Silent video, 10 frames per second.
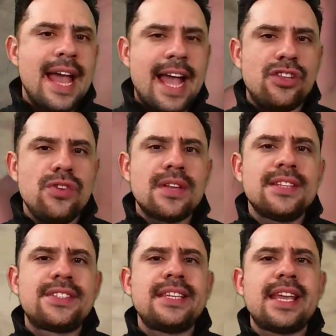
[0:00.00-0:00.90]
And you can
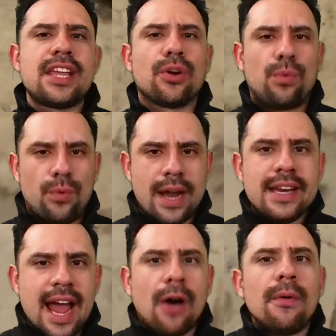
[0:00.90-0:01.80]
see here right
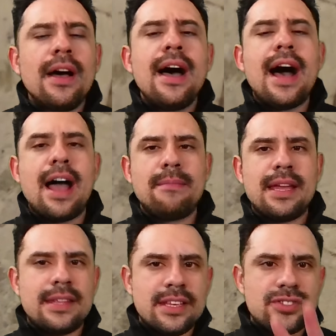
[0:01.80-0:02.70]
now, I
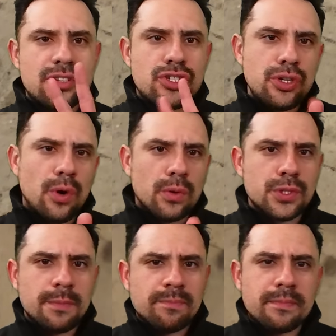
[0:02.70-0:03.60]
made these 2 holes.